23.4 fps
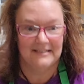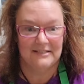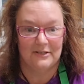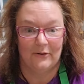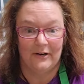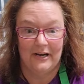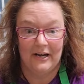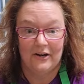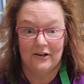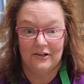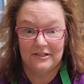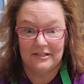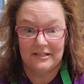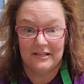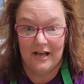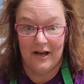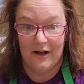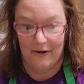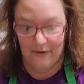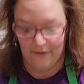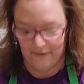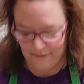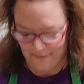So here's
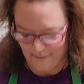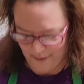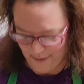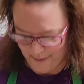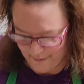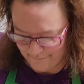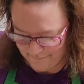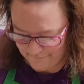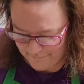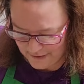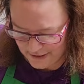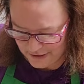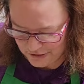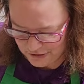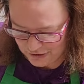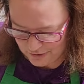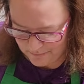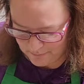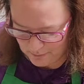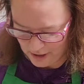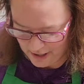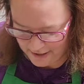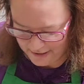the
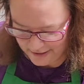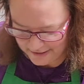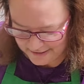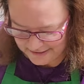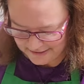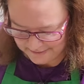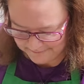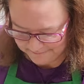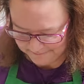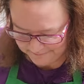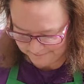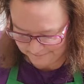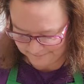finished product.